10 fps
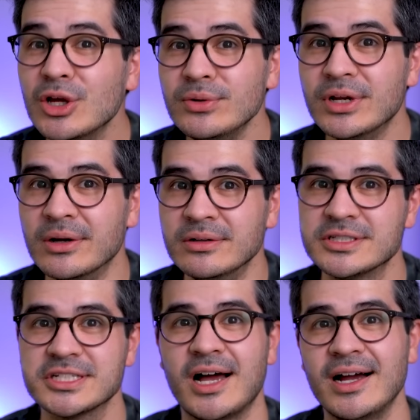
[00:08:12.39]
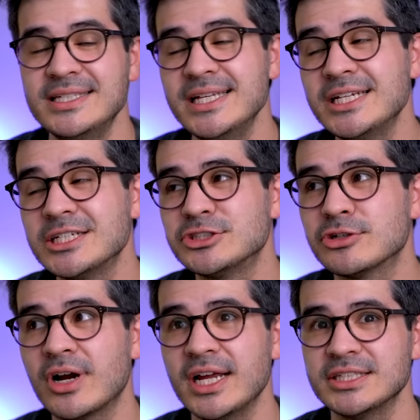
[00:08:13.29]
Who knows? I did
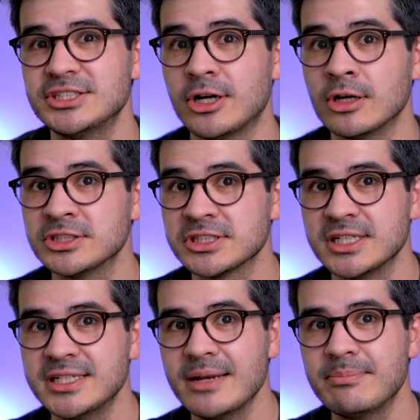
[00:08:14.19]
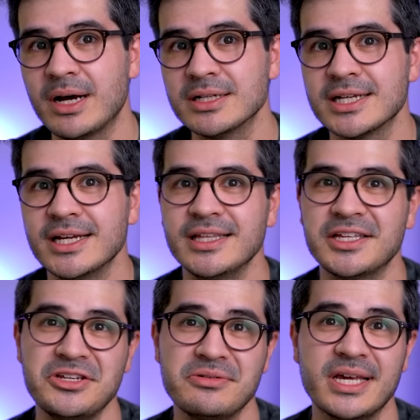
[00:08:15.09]
try and charge the dead bud in the
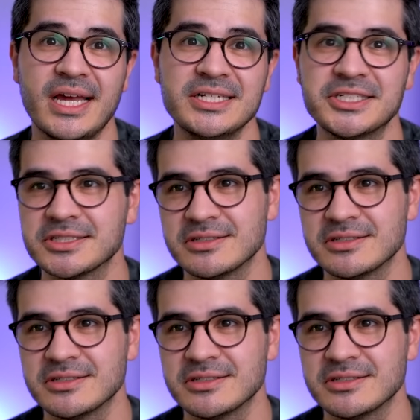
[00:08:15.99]
new case,